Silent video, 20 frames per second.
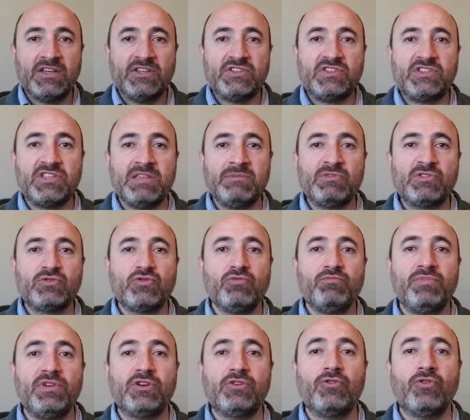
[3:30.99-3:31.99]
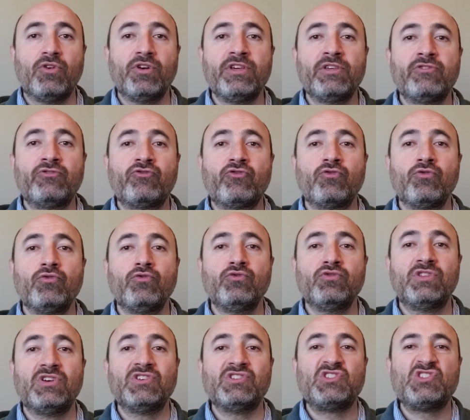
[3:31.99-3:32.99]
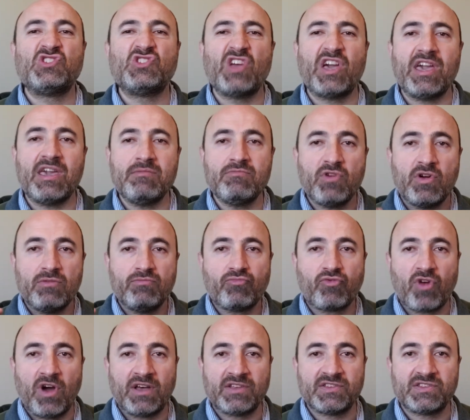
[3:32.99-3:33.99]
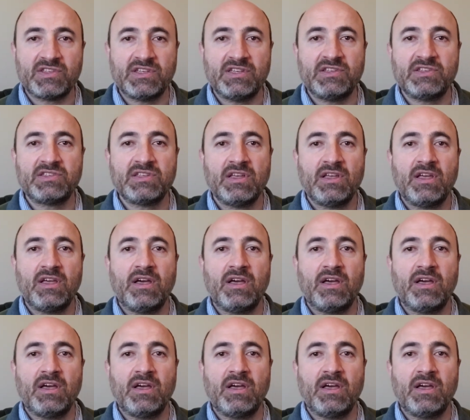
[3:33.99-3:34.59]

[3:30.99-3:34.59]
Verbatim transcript: seems to be going through the same process